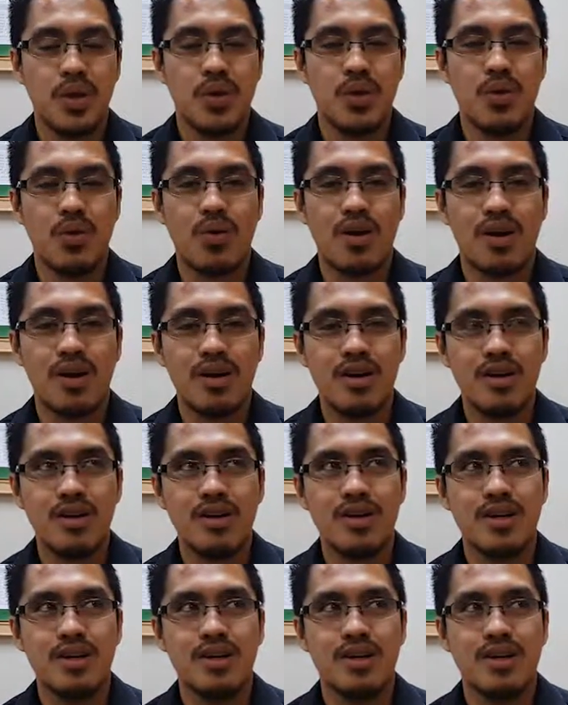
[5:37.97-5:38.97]
You are
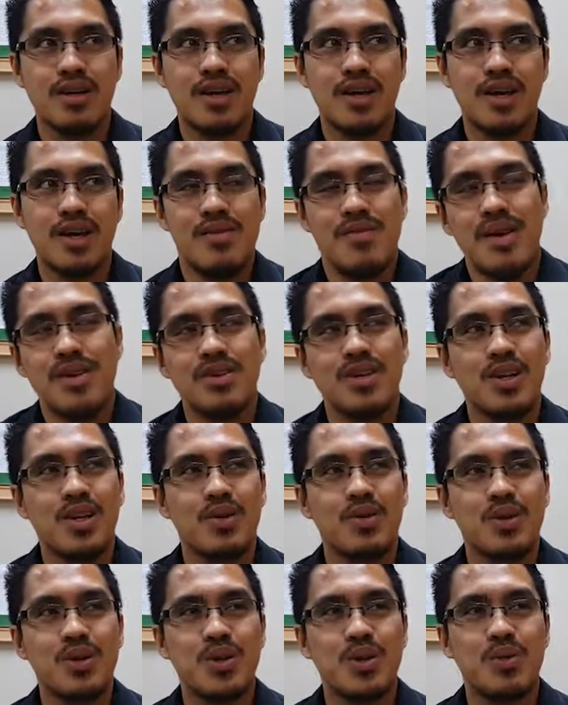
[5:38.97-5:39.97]
eventually
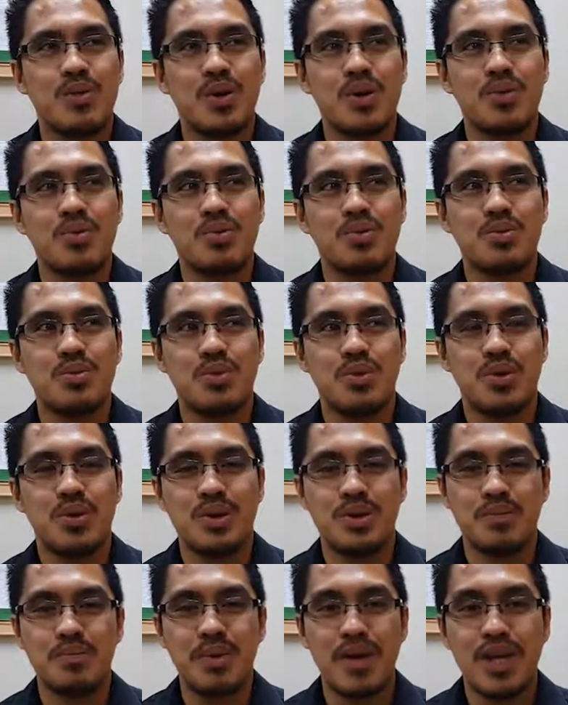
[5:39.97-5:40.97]
you're the one who
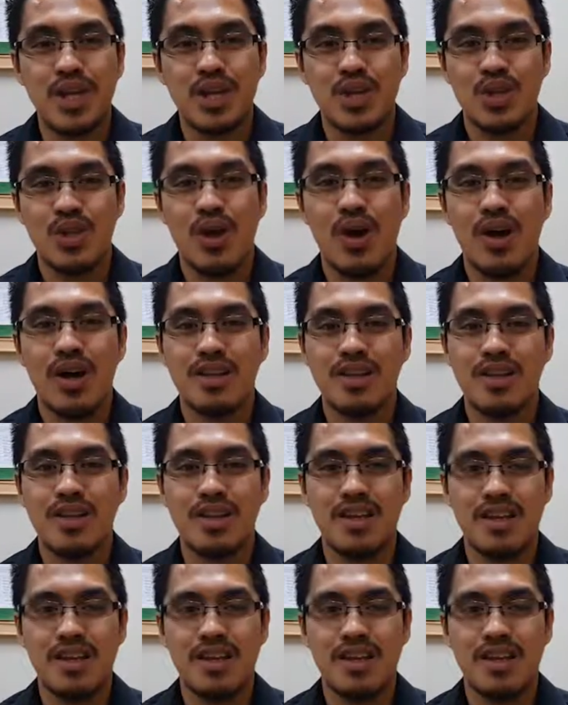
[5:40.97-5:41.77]
is being taught.